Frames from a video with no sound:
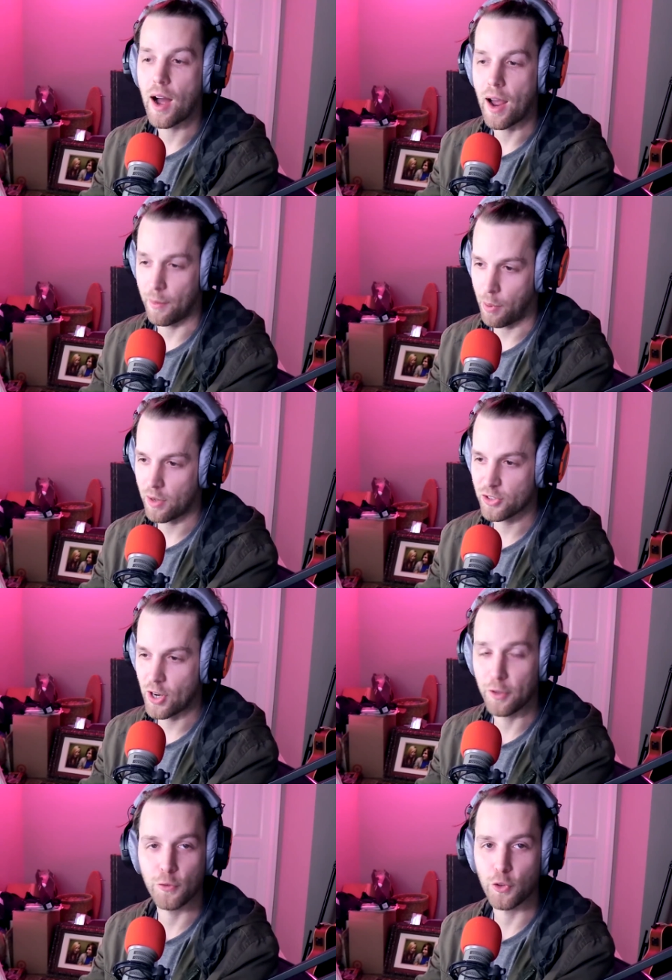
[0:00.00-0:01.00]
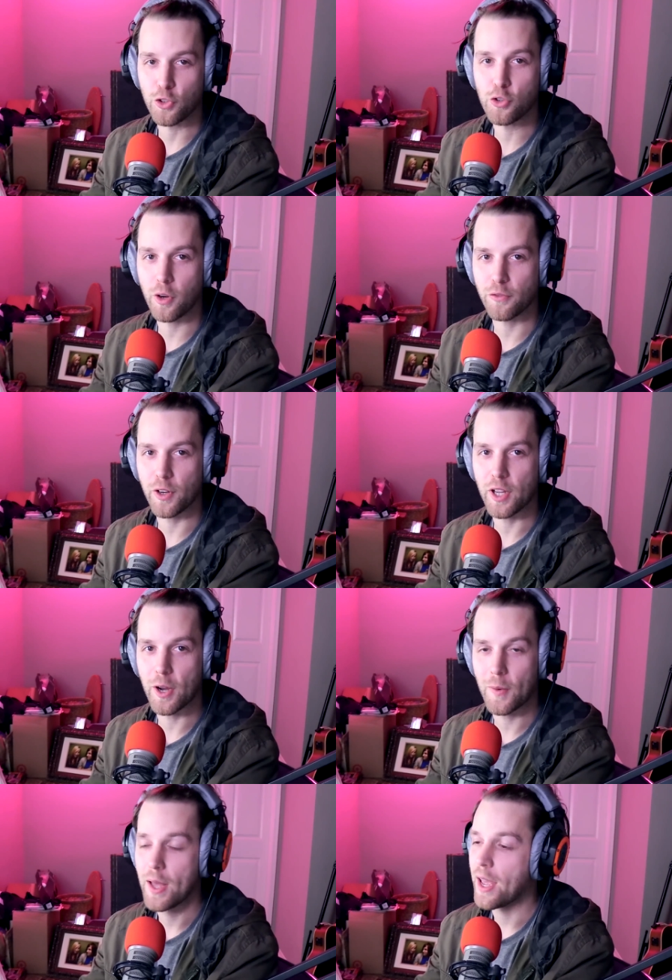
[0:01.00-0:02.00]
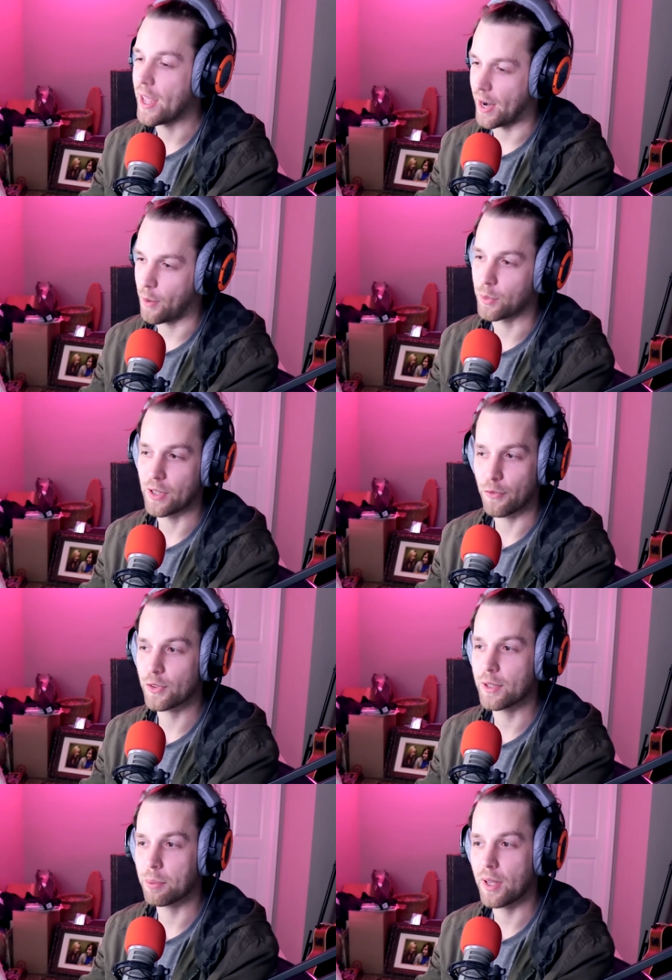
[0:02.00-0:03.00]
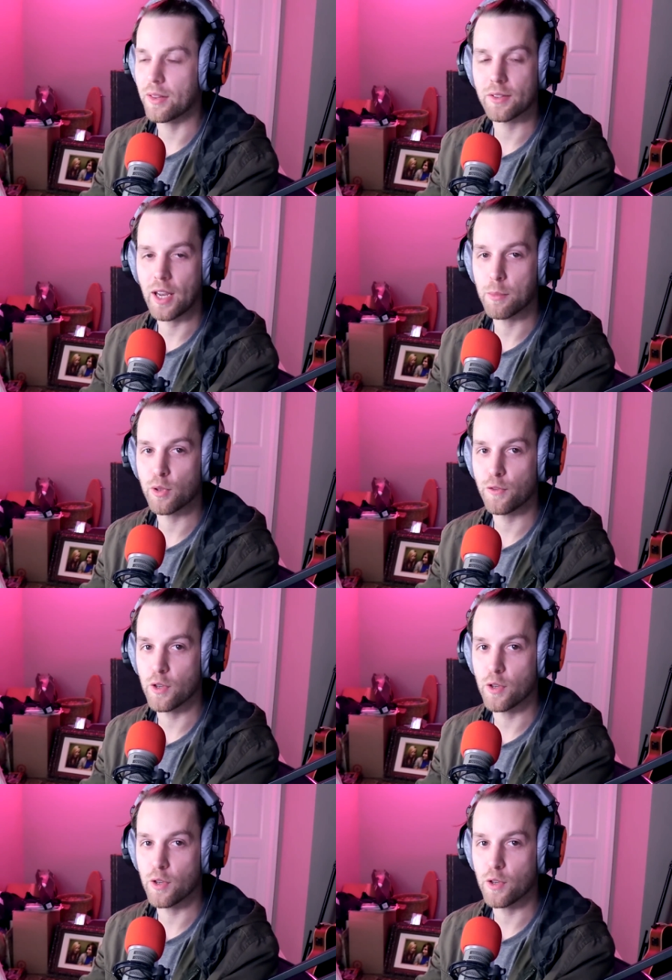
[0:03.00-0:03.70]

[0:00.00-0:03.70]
I apologize for the short video, and I will definitely play this game in the